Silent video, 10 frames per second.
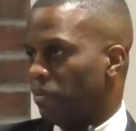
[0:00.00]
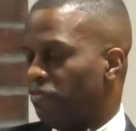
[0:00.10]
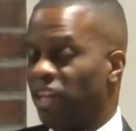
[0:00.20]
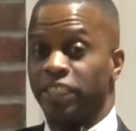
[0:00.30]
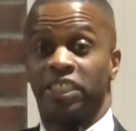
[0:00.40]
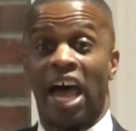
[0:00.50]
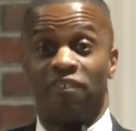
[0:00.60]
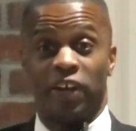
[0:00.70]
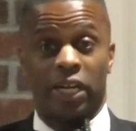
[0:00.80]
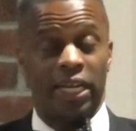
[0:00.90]

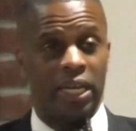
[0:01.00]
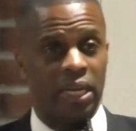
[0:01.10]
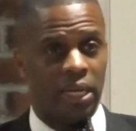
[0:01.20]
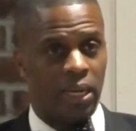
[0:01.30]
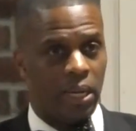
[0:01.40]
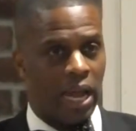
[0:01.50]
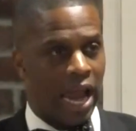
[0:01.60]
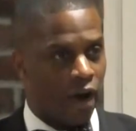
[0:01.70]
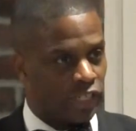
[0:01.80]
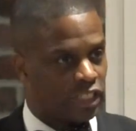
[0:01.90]
Philosophically,
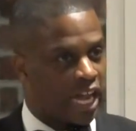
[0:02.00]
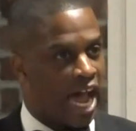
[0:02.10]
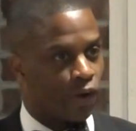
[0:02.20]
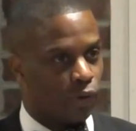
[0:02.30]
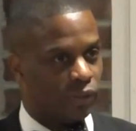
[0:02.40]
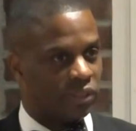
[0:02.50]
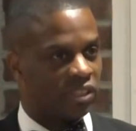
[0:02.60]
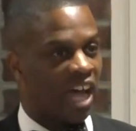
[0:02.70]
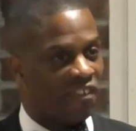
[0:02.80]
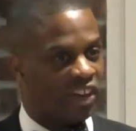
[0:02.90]
Aristotle and
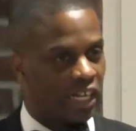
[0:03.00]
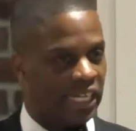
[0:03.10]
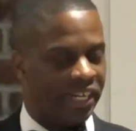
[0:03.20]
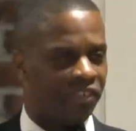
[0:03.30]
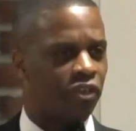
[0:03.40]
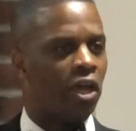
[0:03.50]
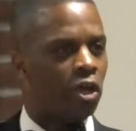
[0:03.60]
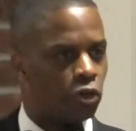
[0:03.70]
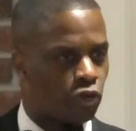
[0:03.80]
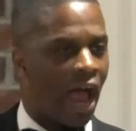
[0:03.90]
Sophocles
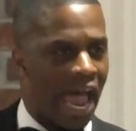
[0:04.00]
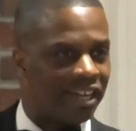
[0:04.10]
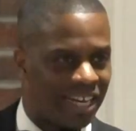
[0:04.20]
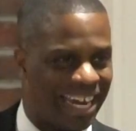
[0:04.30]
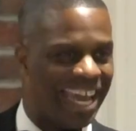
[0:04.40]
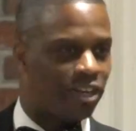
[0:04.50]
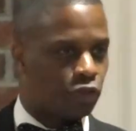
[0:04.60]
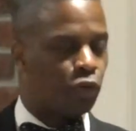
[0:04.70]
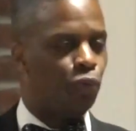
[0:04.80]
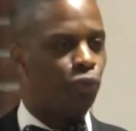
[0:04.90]
tried to
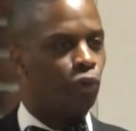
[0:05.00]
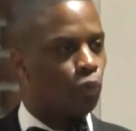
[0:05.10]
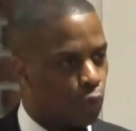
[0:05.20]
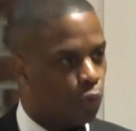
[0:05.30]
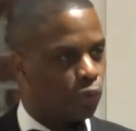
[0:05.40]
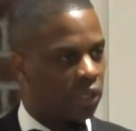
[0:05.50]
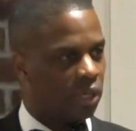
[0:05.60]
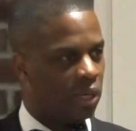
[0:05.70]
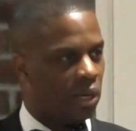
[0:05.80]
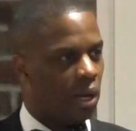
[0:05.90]
get to the root
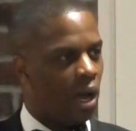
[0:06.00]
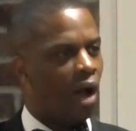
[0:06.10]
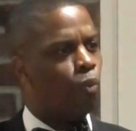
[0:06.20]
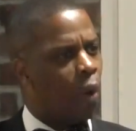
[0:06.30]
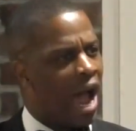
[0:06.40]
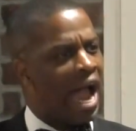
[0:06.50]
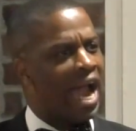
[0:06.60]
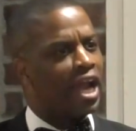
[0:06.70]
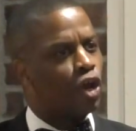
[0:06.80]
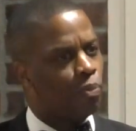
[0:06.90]
of
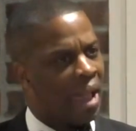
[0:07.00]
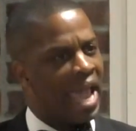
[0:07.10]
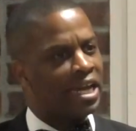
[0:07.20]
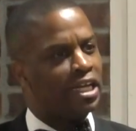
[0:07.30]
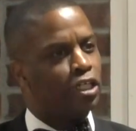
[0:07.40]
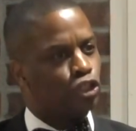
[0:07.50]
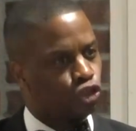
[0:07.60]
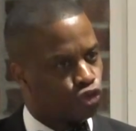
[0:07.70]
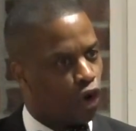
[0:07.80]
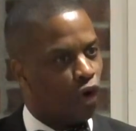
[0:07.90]
why humanity
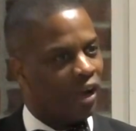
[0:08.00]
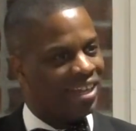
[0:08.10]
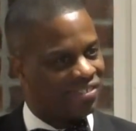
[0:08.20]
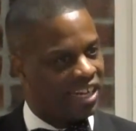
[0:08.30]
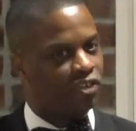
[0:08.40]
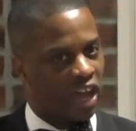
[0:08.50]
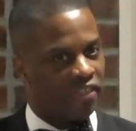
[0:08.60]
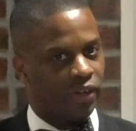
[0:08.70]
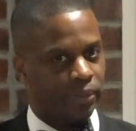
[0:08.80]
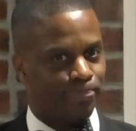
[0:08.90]
destroys each
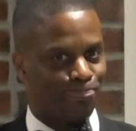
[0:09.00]
other.